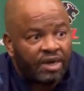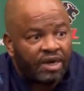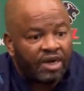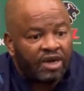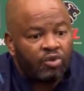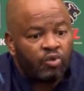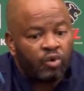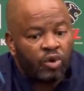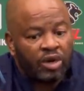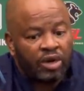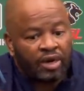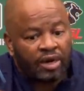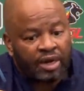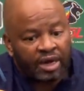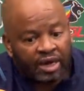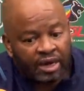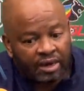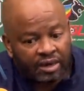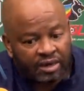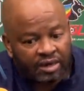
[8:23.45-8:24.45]
And when
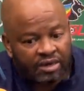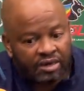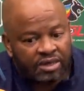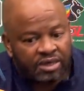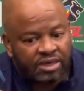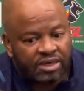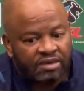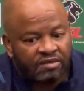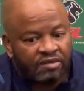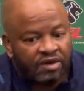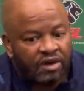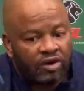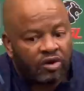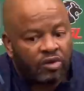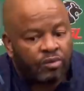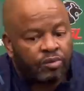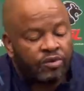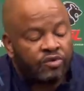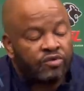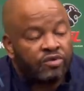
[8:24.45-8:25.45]
he is given an
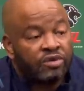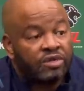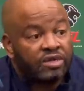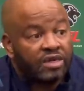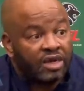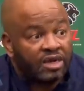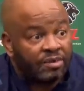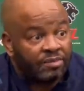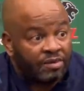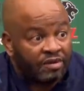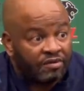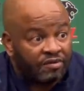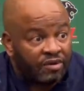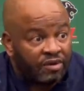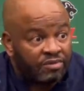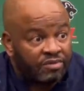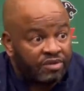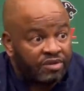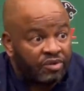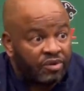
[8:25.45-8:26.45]
opportunity and he
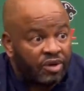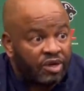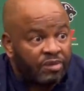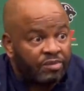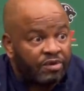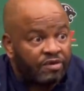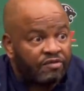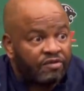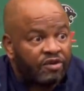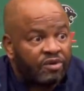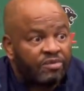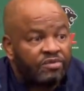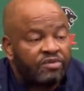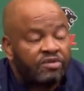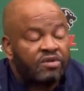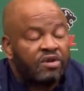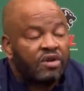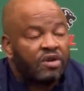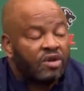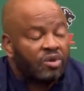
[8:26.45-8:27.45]
performs the way he
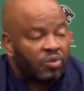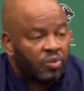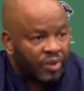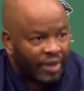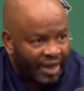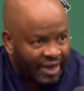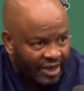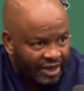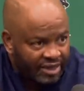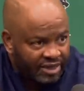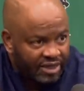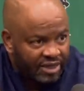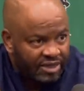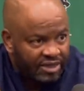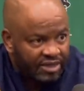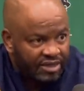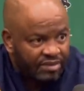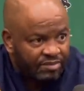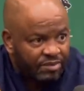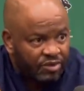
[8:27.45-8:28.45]
performs, we get
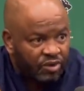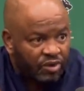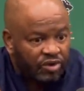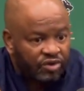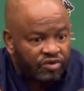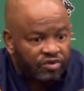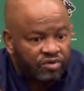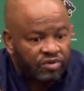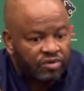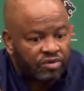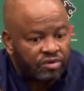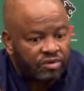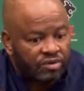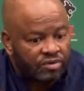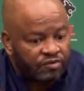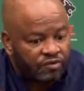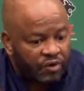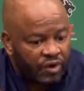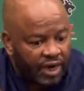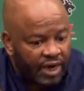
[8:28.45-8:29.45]
excited because
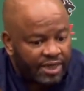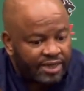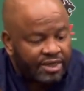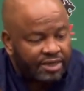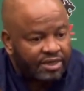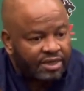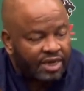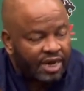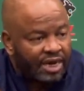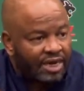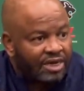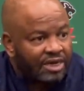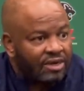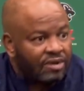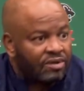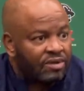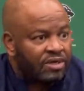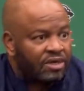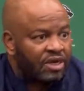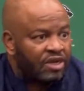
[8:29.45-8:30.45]
for us it's like
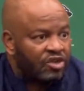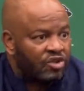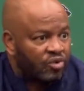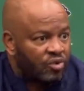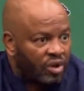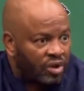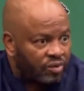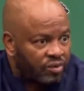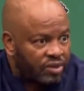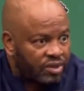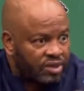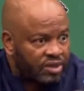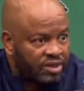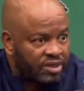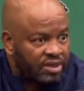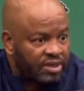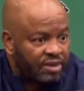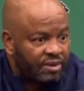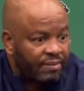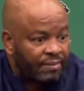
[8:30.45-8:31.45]
it's a new
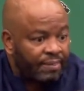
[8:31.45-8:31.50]
acquisition.